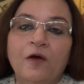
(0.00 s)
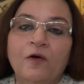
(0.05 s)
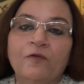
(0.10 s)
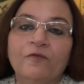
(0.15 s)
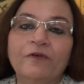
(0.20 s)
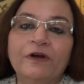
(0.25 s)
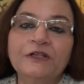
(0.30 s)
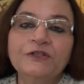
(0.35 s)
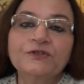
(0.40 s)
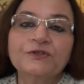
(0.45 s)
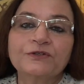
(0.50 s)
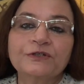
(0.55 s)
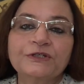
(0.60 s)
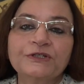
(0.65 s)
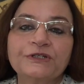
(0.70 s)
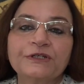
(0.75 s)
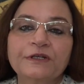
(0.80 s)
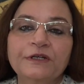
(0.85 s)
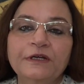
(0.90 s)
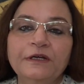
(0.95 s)
when
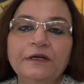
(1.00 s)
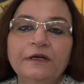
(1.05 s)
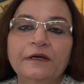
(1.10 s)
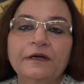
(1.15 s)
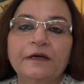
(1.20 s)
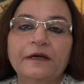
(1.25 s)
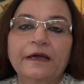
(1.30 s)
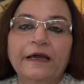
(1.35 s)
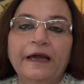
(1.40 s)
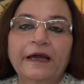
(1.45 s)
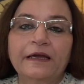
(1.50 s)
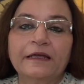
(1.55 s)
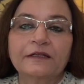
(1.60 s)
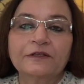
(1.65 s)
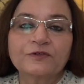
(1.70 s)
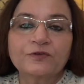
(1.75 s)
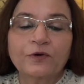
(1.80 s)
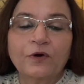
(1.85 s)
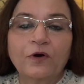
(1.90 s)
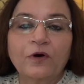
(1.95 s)
judiciary,
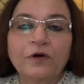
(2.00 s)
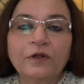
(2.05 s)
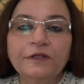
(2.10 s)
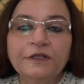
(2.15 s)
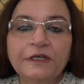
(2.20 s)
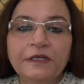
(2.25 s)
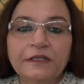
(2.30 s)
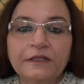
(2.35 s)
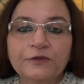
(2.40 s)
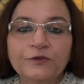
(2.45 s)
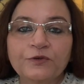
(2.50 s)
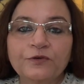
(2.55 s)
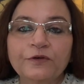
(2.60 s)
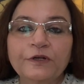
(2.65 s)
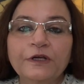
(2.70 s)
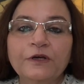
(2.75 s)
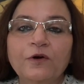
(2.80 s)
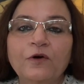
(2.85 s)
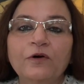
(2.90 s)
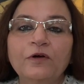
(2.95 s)
so
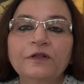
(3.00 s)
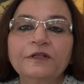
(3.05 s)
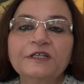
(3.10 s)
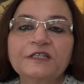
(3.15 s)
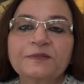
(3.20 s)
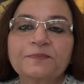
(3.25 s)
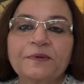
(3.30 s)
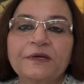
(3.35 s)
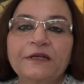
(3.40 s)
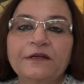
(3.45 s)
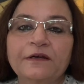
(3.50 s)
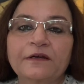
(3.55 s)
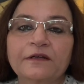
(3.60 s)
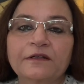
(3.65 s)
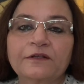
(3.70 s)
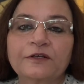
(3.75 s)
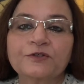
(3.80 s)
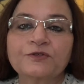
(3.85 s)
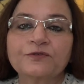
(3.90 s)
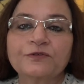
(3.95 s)
during all this
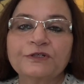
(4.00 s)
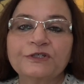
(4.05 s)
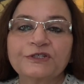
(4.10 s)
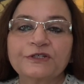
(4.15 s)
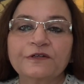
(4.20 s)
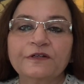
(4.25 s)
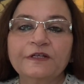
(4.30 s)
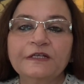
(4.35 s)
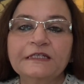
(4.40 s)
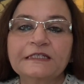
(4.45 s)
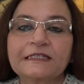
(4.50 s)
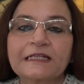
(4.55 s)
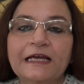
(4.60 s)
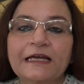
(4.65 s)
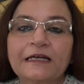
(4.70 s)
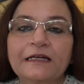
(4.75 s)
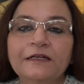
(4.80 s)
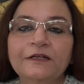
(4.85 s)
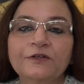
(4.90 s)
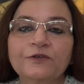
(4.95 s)
period the judiciary is
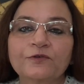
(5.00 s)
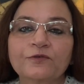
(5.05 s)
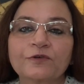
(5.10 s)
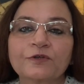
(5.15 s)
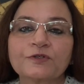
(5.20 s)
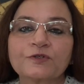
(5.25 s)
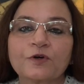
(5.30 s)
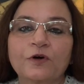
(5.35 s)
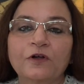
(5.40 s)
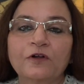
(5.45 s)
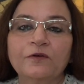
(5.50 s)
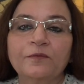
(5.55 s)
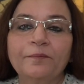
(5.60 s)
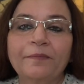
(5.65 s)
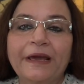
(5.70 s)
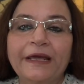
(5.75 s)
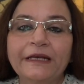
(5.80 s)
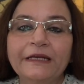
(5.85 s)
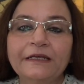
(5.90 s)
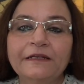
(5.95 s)
likely to resolve
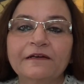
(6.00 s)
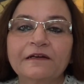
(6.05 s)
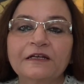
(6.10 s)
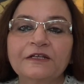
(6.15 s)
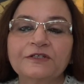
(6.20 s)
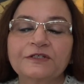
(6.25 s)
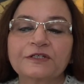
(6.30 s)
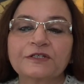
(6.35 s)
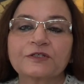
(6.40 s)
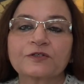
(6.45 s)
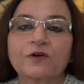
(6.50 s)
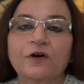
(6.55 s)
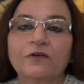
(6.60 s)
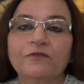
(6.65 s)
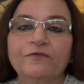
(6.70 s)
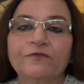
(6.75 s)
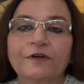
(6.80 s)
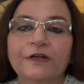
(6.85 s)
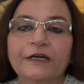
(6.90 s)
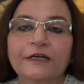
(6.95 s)
many religious
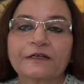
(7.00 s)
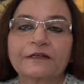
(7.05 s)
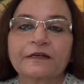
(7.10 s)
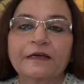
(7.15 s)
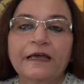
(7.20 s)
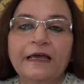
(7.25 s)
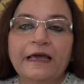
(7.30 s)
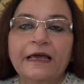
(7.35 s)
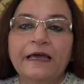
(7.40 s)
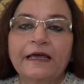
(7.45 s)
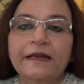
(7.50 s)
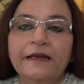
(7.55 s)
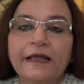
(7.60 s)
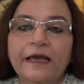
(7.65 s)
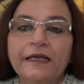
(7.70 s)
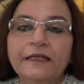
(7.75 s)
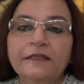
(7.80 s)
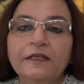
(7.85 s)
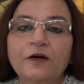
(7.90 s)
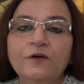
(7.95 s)
conflict.
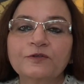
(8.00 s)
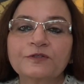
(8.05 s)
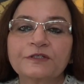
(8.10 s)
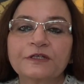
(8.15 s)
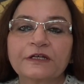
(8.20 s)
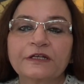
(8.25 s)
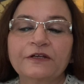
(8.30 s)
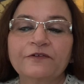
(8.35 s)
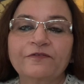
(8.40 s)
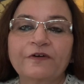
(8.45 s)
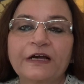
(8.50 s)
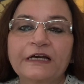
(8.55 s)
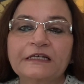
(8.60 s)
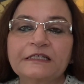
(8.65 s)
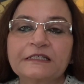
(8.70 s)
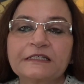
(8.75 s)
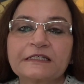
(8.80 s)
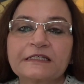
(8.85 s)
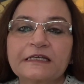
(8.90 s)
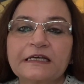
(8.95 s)
9th house
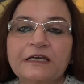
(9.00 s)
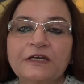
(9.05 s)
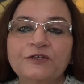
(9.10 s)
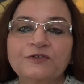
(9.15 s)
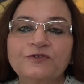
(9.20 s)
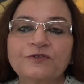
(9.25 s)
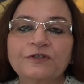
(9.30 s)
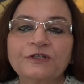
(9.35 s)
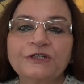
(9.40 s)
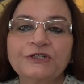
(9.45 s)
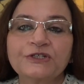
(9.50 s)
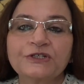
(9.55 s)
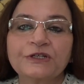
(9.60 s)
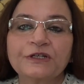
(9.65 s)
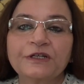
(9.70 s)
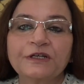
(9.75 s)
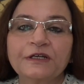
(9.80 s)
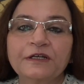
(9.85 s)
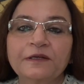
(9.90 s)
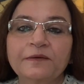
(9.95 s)
signifies
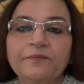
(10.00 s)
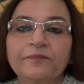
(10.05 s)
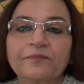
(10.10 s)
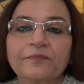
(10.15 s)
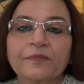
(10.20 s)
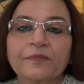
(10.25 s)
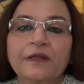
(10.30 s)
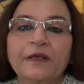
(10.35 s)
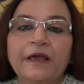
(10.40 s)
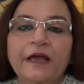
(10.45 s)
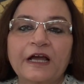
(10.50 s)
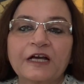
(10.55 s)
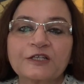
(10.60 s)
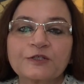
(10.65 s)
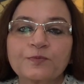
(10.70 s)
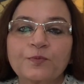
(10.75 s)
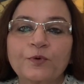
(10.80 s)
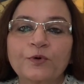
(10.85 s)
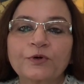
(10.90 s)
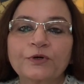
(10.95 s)
judiciary,
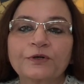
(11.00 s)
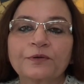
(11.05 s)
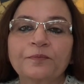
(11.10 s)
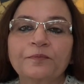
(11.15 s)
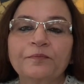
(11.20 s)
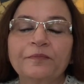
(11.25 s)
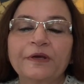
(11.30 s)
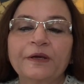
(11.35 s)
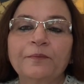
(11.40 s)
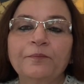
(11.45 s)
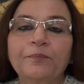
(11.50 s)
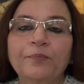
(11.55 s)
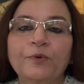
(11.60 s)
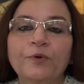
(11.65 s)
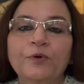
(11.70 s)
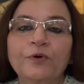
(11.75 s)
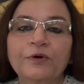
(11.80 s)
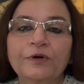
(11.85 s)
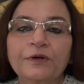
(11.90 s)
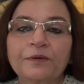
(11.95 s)
export,
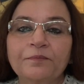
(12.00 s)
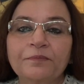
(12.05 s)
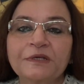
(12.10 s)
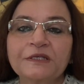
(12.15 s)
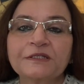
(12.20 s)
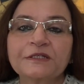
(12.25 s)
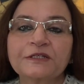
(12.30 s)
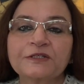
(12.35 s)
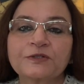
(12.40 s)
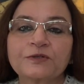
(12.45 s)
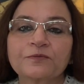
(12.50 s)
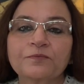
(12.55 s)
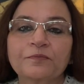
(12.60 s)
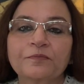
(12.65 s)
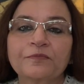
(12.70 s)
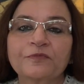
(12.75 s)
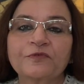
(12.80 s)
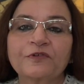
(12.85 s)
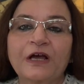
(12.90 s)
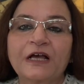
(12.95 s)
import, business,
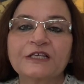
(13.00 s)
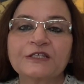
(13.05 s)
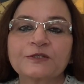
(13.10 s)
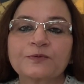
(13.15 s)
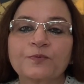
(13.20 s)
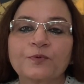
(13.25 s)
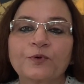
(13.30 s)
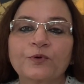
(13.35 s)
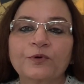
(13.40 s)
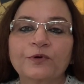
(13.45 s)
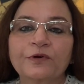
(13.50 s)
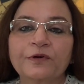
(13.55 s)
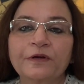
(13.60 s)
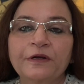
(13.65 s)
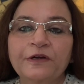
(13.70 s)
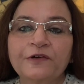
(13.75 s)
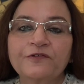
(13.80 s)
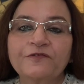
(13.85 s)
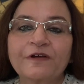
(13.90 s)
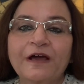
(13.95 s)
transport,
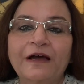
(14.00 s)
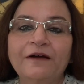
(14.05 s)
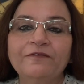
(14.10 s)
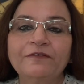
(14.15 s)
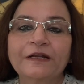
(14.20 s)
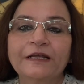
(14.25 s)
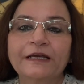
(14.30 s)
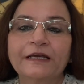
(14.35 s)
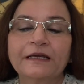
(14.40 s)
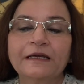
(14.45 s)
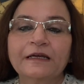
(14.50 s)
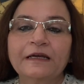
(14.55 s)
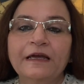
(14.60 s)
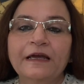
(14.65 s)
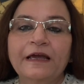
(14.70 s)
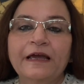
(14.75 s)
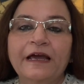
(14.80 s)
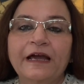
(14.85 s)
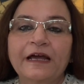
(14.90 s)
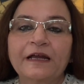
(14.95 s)
traveling,
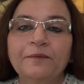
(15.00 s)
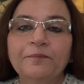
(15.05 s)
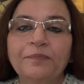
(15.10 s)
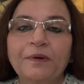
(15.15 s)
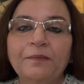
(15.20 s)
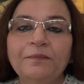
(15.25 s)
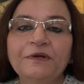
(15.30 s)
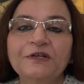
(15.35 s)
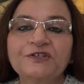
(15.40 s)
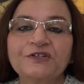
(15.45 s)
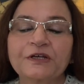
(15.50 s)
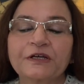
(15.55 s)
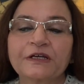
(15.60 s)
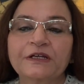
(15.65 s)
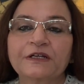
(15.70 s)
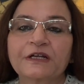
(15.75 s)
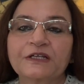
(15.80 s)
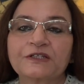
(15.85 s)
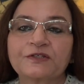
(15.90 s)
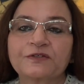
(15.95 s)
and publishing
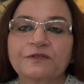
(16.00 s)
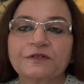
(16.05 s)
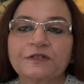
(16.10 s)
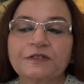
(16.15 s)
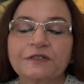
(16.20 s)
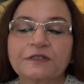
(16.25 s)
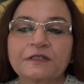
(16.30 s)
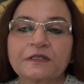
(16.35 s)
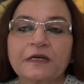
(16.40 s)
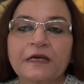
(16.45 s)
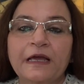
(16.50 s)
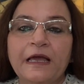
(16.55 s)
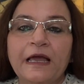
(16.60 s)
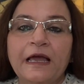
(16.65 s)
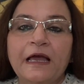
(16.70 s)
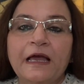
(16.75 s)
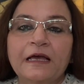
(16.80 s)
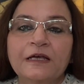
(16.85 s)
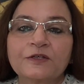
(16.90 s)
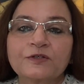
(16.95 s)
industries.
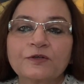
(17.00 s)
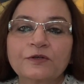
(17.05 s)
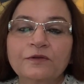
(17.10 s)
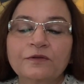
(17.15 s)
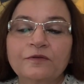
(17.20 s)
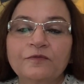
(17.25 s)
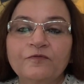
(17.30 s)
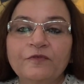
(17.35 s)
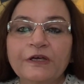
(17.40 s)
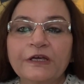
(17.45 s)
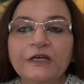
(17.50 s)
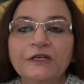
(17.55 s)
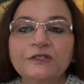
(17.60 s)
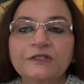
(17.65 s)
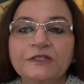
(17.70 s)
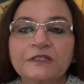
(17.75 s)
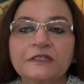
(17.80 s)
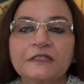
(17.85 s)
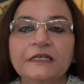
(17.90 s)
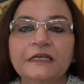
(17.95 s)
So we can
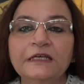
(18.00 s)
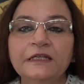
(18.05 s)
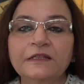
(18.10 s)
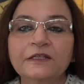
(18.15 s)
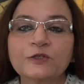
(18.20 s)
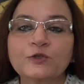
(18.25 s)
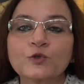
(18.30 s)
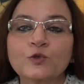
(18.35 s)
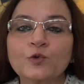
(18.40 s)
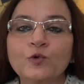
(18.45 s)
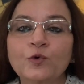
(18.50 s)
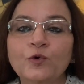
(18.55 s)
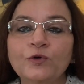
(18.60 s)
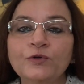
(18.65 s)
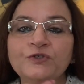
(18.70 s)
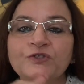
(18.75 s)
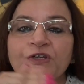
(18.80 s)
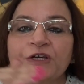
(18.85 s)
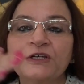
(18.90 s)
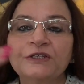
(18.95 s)
see the
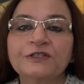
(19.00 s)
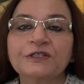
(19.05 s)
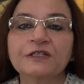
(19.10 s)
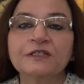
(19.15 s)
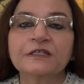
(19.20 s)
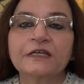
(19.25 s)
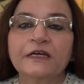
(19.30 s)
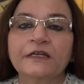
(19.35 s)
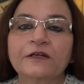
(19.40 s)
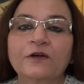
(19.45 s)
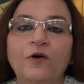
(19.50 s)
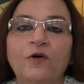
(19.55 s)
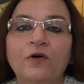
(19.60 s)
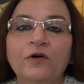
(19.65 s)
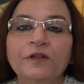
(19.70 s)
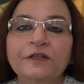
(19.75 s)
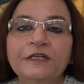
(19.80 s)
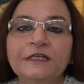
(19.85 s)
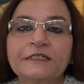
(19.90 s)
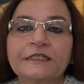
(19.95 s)
slow changes in
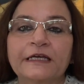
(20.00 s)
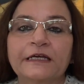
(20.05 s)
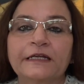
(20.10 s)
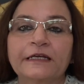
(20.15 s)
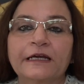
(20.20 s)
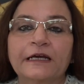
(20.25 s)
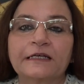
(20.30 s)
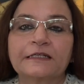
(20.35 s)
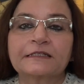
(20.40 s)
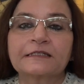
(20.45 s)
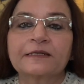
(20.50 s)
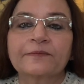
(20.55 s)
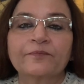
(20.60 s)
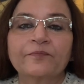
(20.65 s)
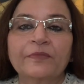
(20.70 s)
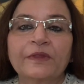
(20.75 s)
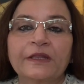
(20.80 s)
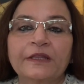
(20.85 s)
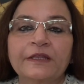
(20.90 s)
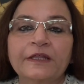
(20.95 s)
all these areas.
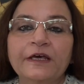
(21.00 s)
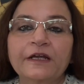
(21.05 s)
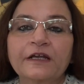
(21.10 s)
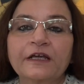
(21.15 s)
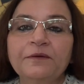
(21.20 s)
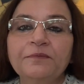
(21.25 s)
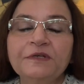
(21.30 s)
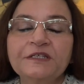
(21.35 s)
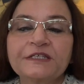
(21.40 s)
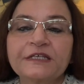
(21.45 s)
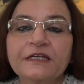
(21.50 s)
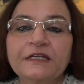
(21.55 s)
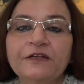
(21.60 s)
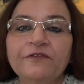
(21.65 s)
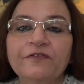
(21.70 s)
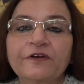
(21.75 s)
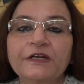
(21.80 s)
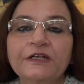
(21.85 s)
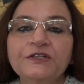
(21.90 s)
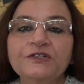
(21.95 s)
There can be
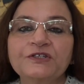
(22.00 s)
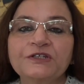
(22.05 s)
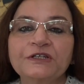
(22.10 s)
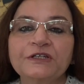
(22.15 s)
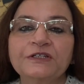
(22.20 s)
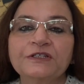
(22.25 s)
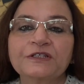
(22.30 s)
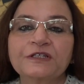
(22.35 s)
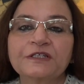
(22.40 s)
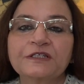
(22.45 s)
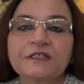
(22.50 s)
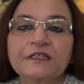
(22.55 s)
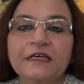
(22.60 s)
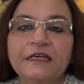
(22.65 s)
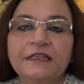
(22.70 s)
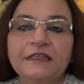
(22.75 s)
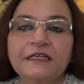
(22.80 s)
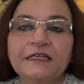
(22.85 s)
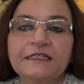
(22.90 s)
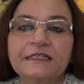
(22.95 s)
significant changes
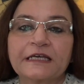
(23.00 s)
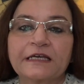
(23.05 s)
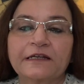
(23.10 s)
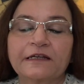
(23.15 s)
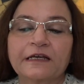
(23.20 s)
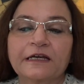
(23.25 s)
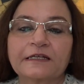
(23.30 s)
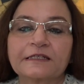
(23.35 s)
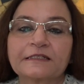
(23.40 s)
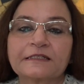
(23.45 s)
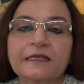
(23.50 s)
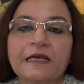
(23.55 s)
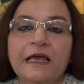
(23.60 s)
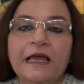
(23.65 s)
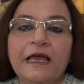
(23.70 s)
in these areas.